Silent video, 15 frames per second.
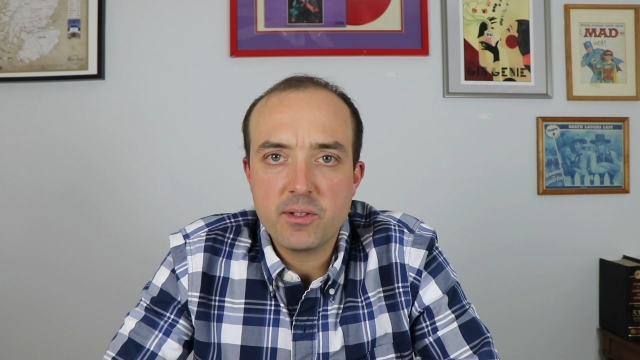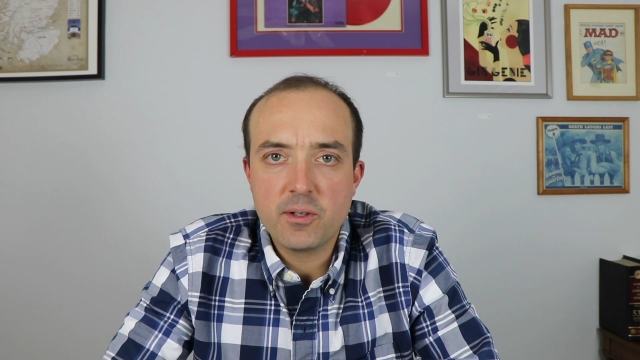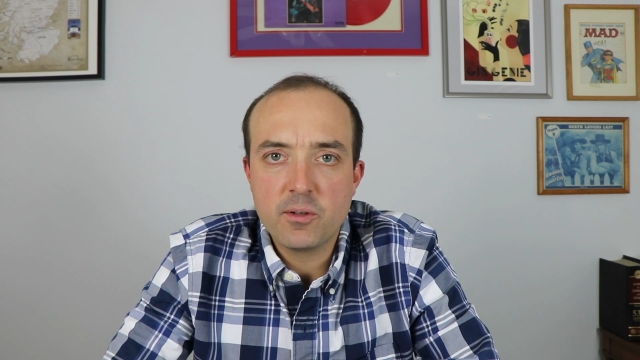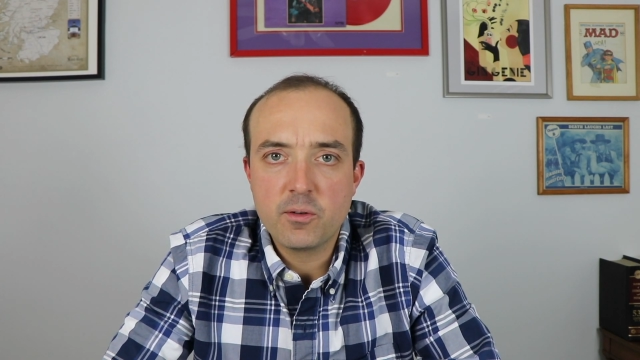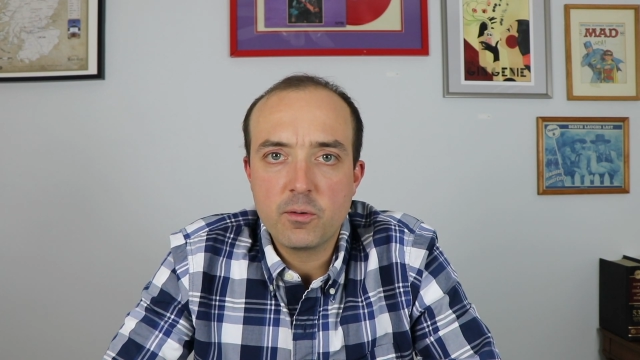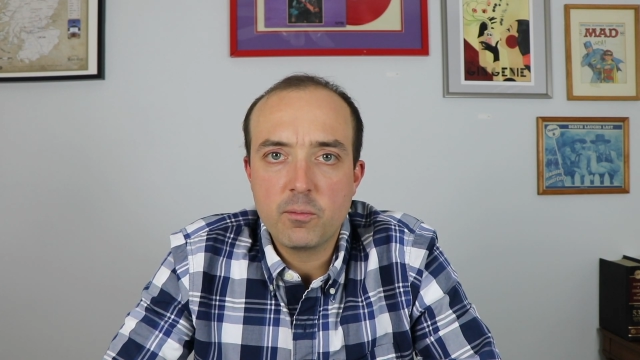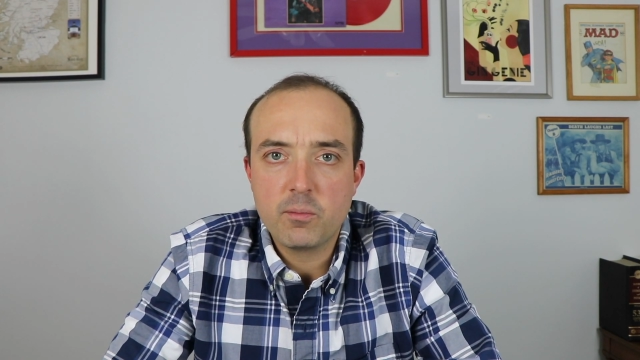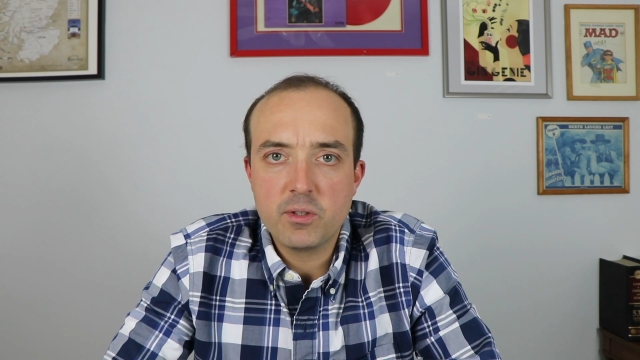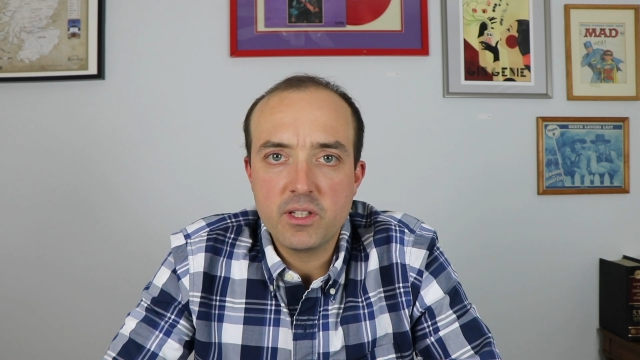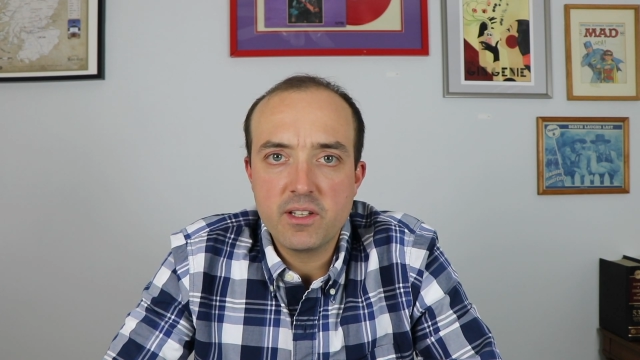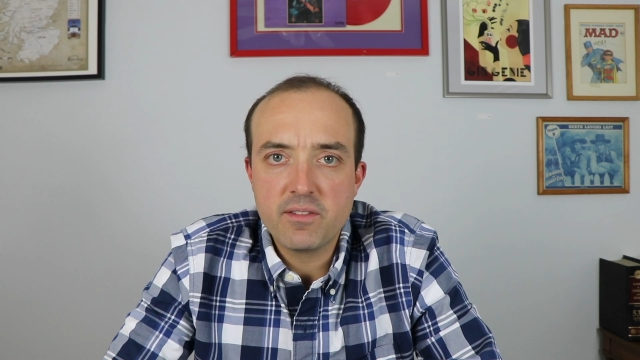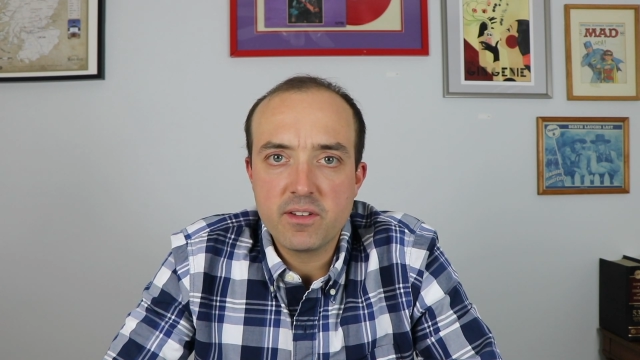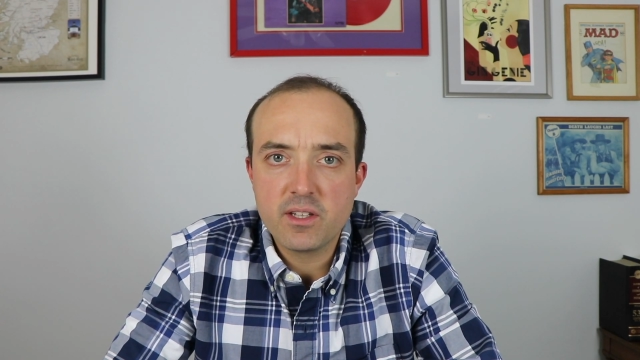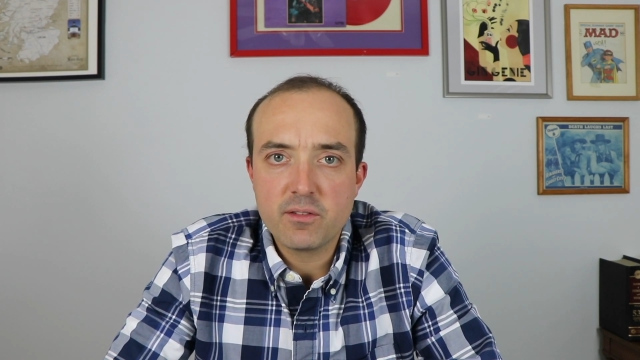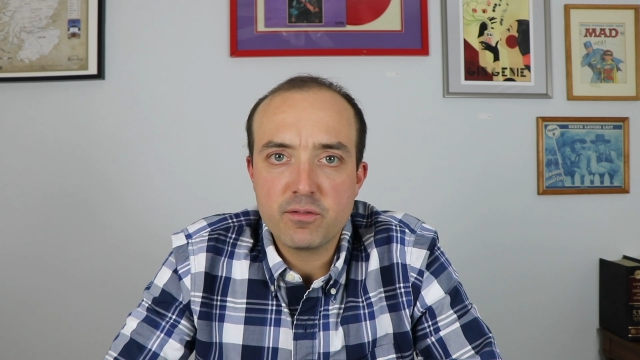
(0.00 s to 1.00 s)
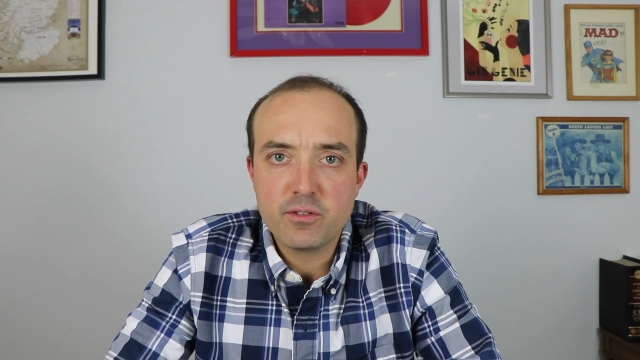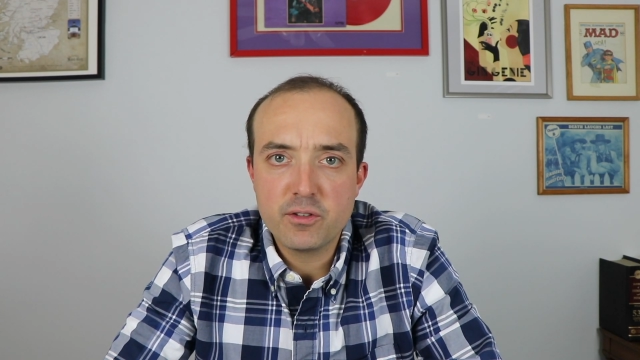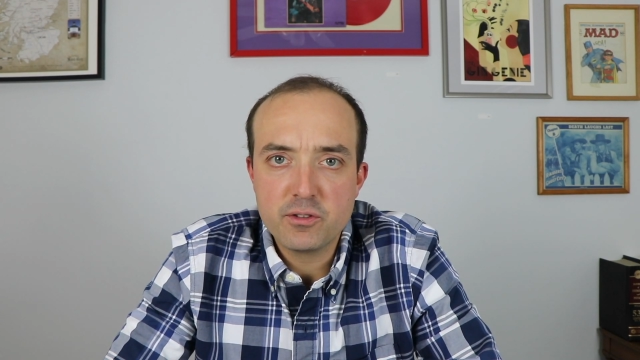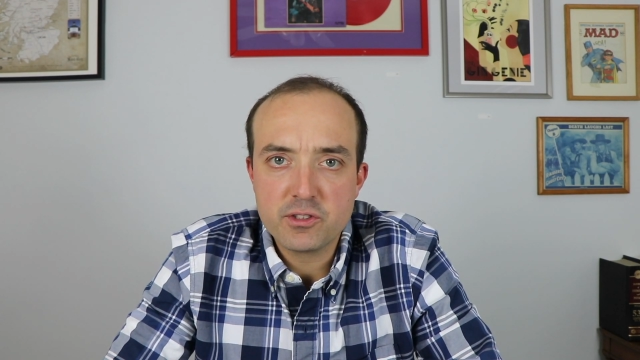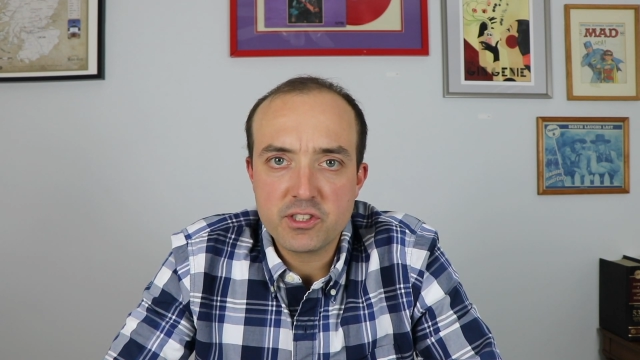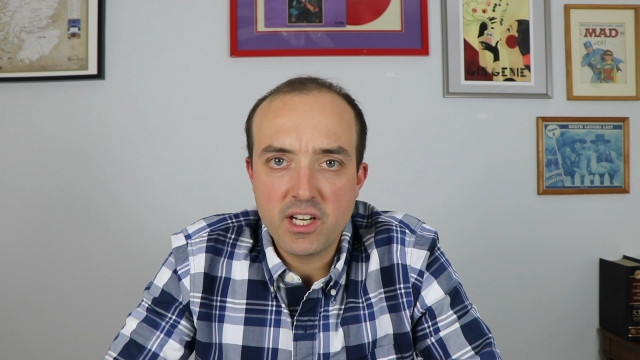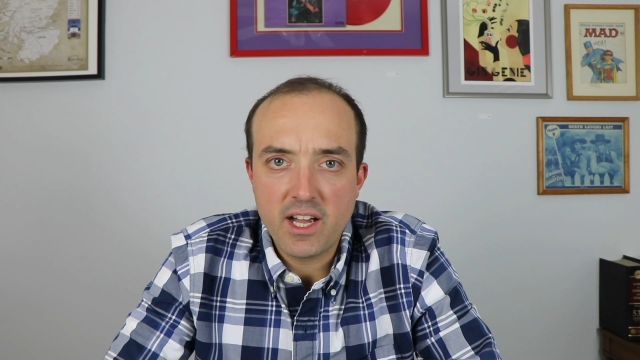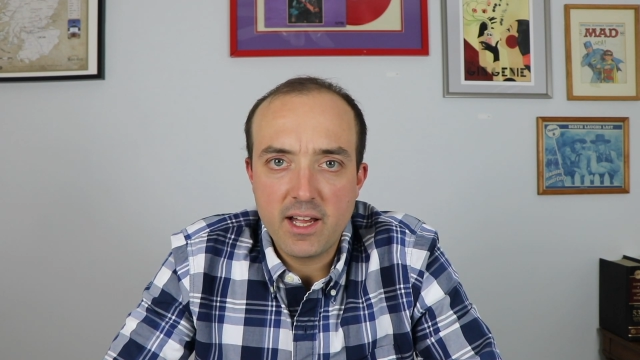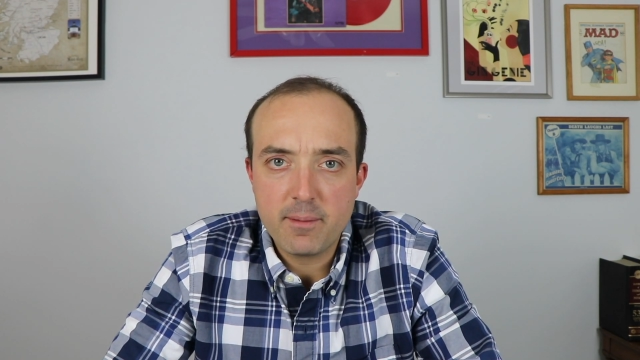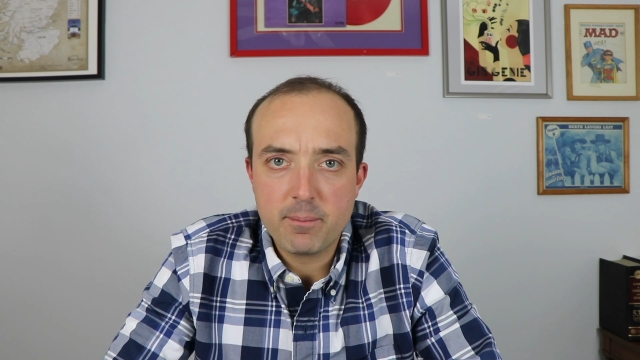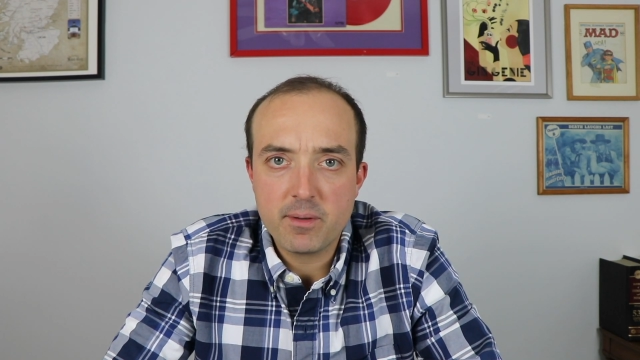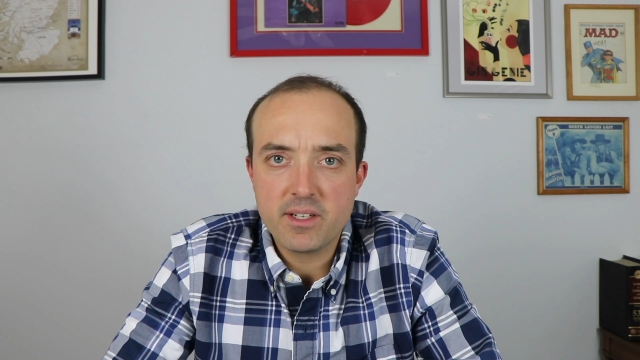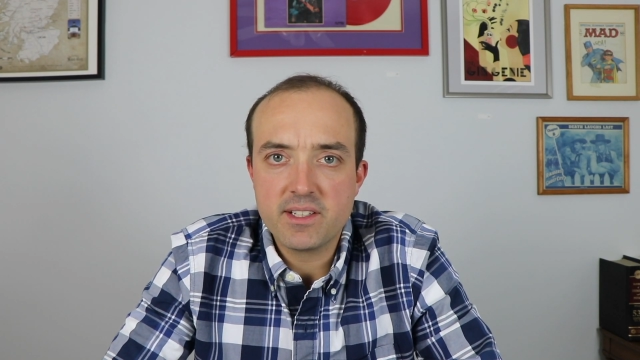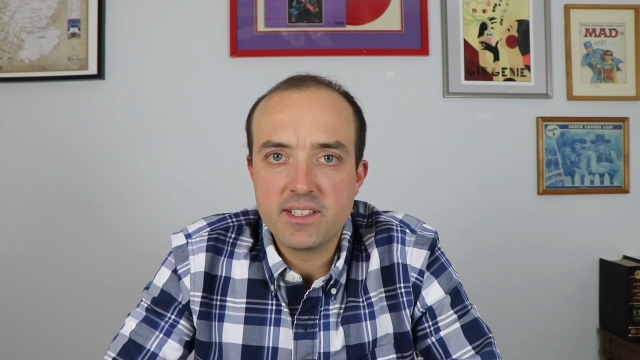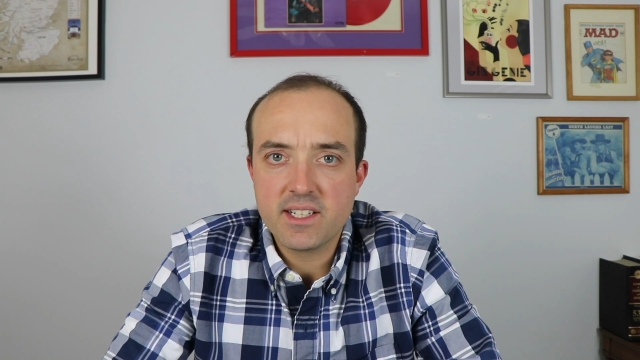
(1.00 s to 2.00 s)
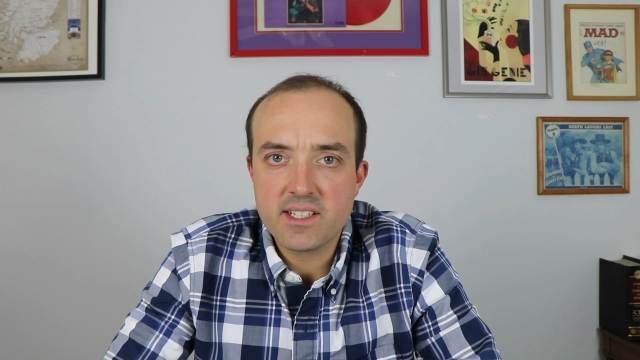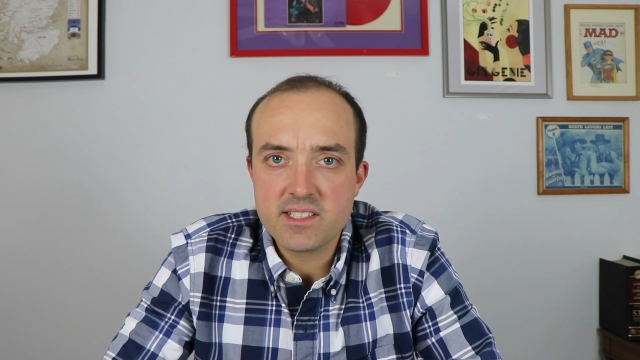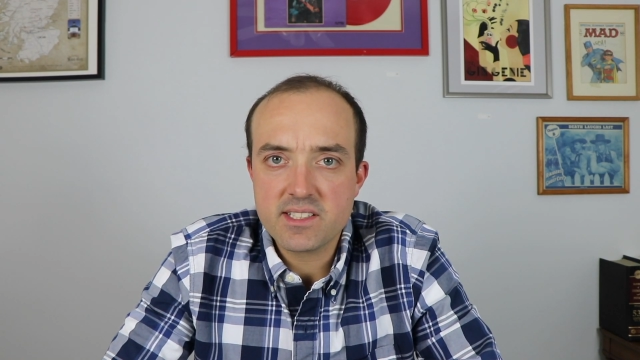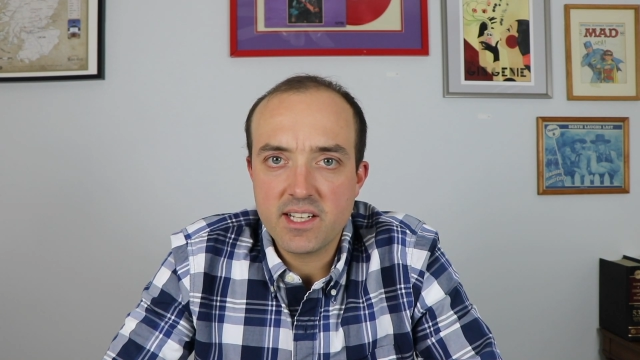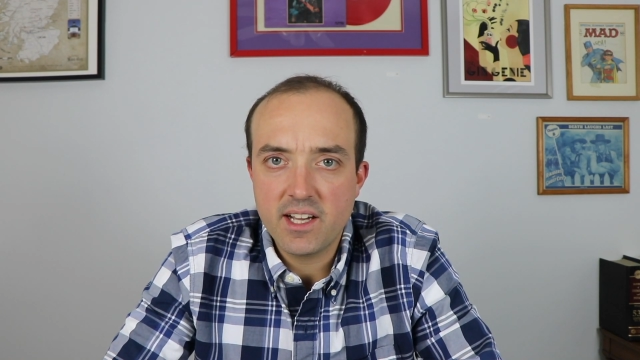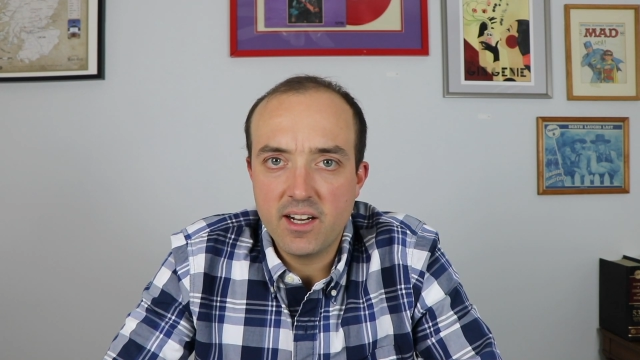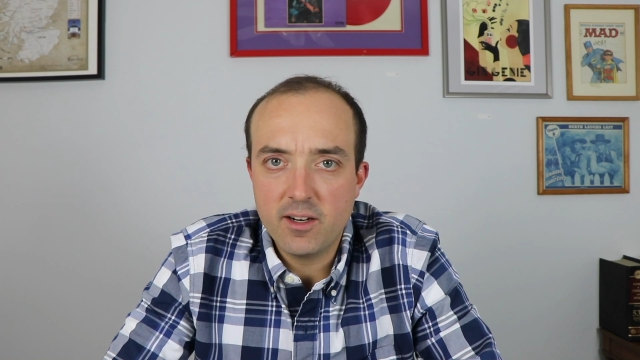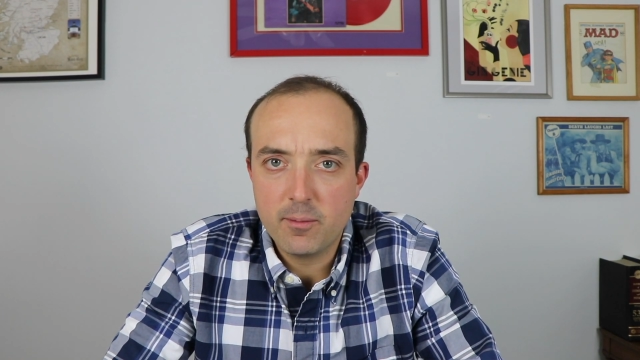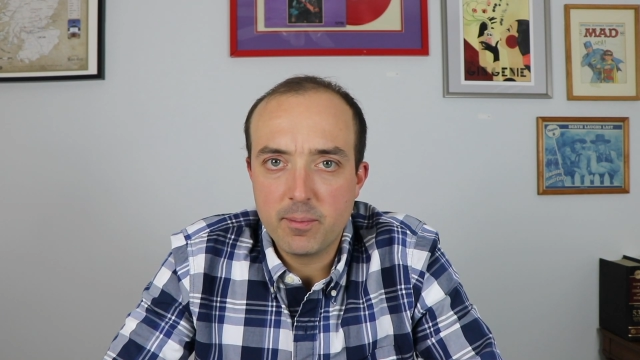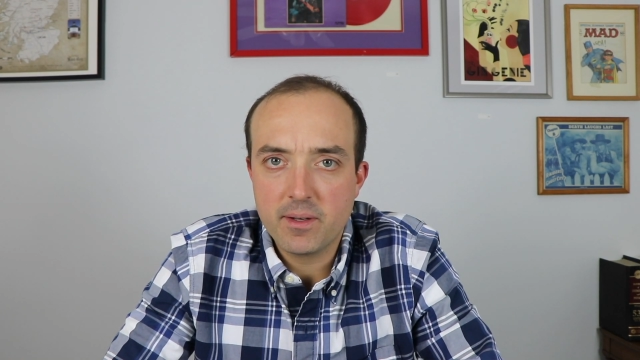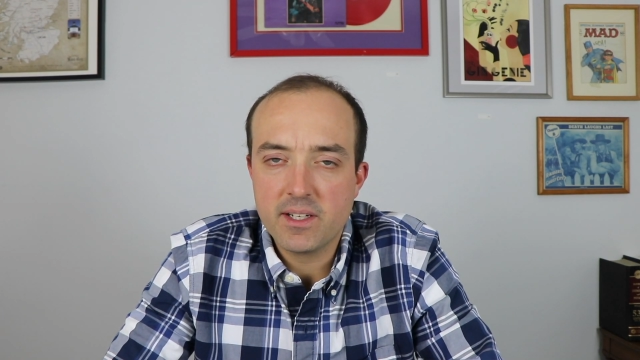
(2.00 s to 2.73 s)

don't believe in the flu shot, but it does help.